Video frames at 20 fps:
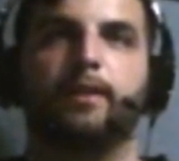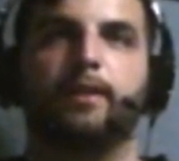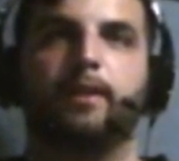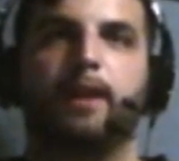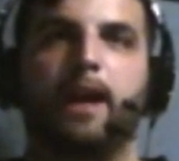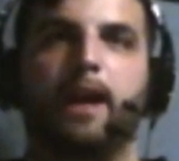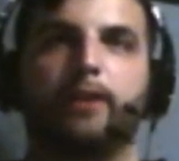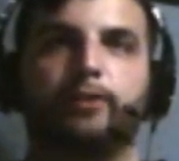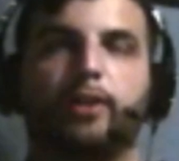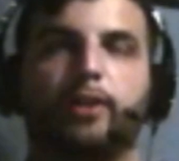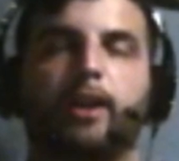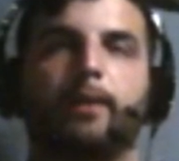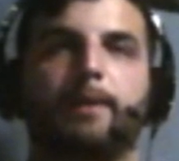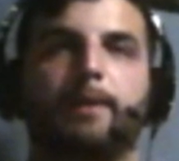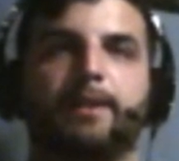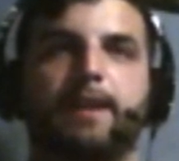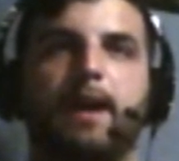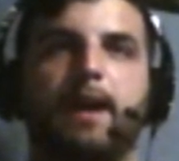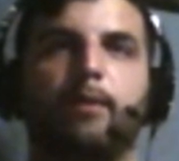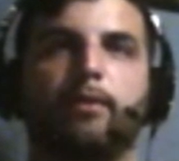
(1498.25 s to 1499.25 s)
I'll talk about
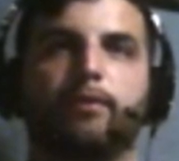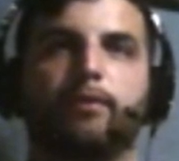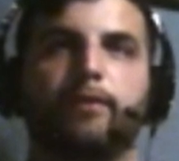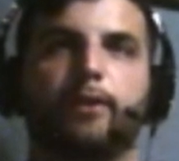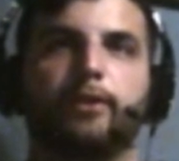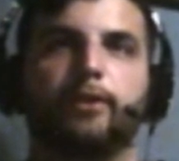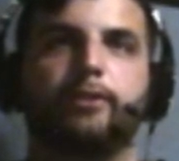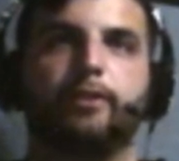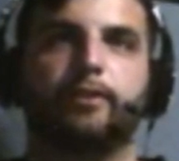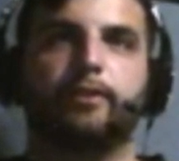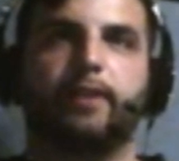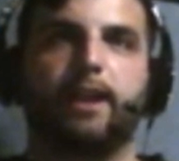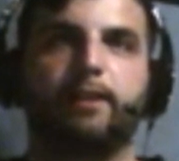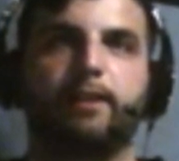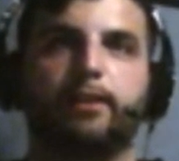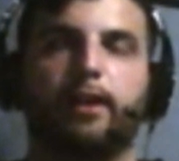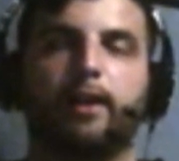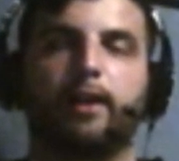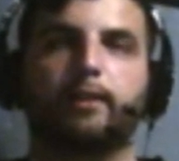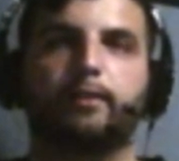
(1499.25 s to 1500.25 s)
that one first since I
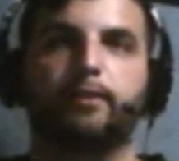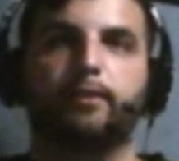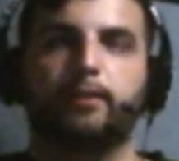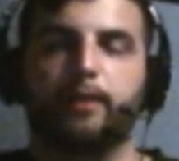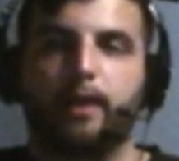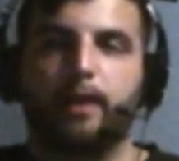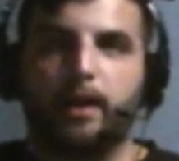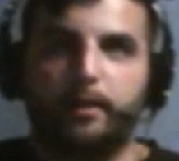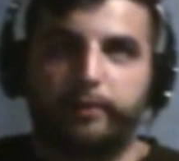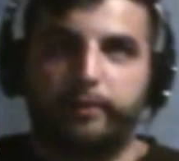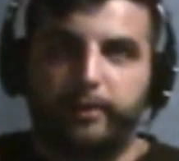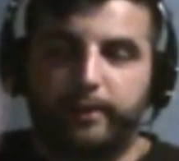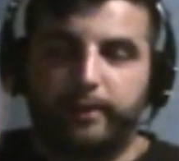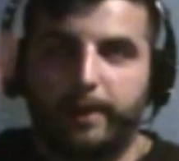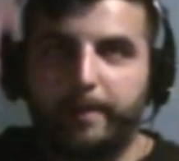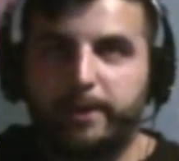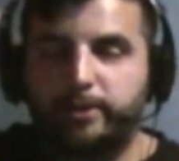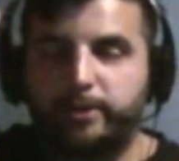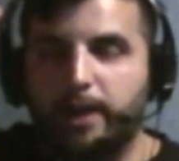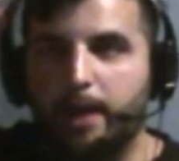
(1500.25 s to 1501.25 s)

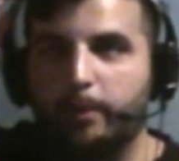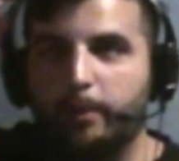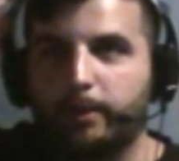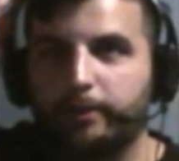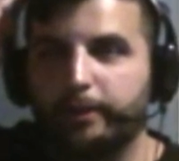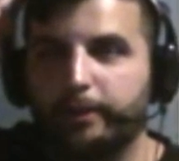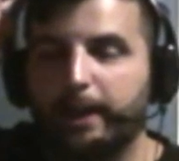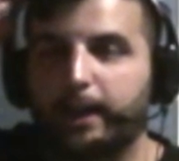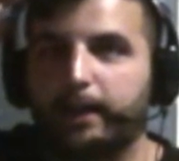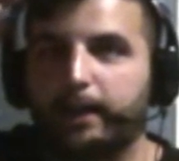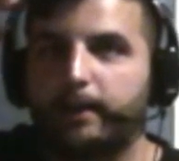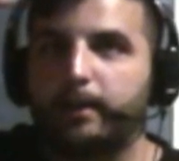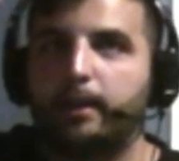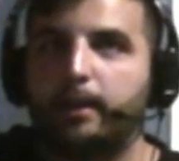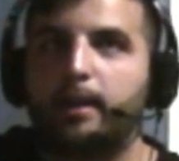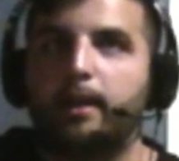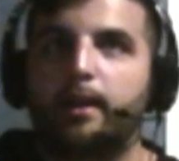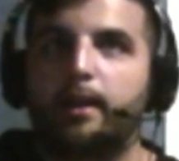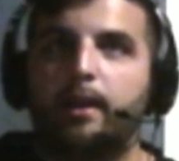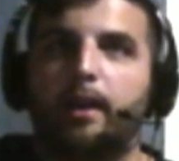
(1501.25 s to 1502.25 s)
mentioned that one second.
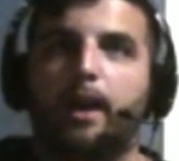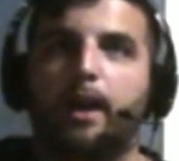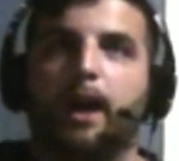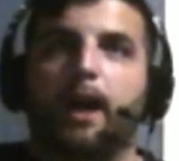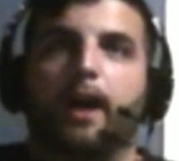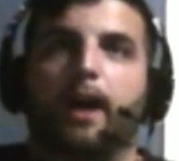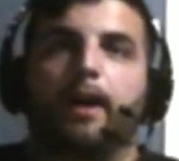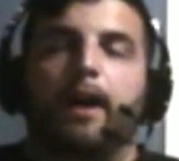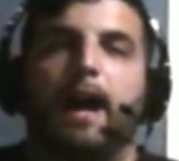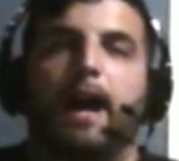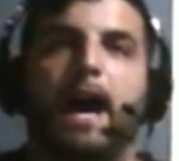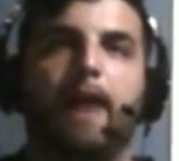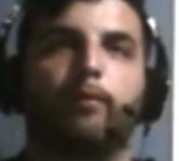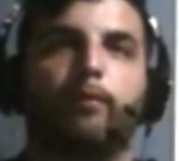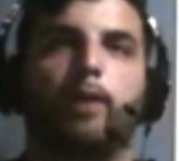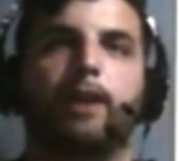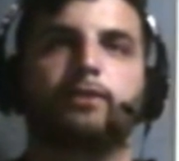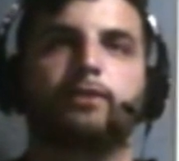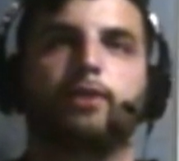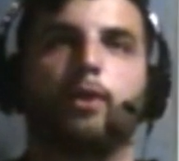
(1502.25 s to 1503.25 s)
I've
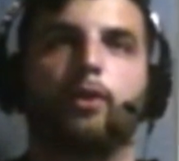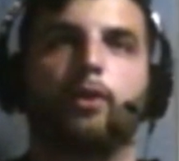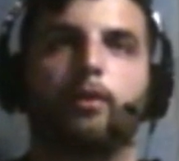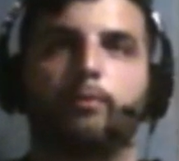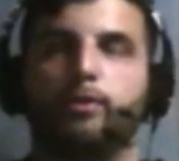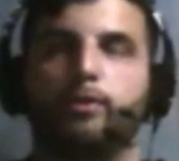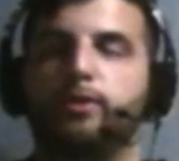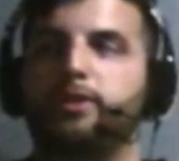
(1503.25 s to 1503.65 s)
watched Kota Ibushi